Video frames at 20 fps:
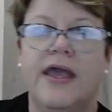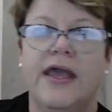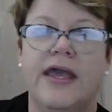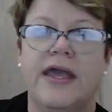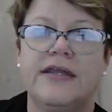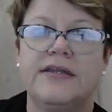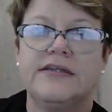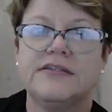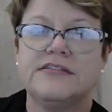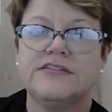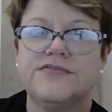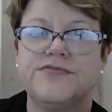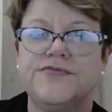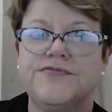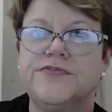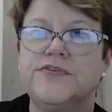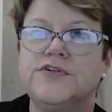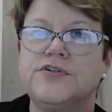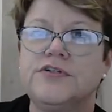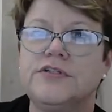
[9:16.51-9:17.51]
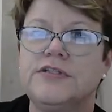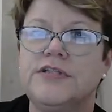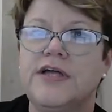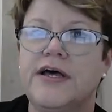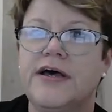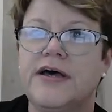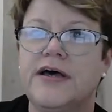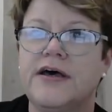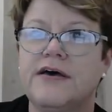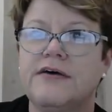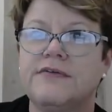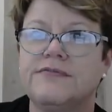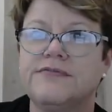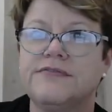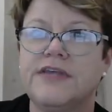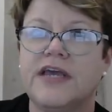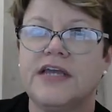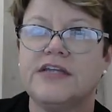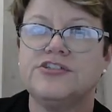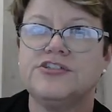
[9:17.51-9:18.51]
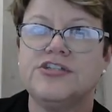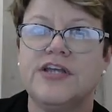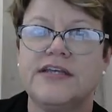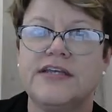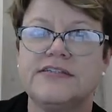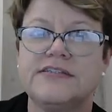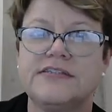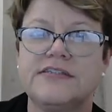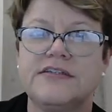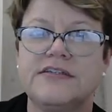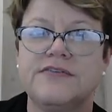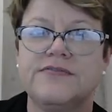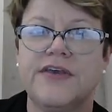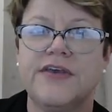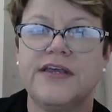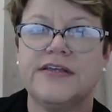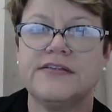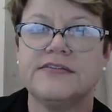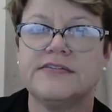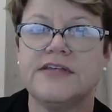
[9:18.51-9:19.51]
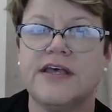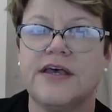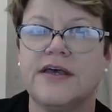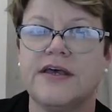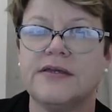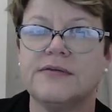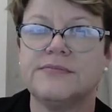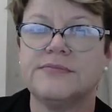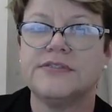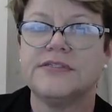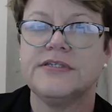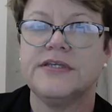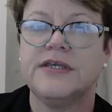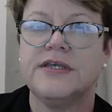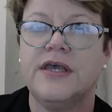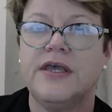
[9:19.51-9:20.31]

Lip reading: and it's full of digestive enzymes.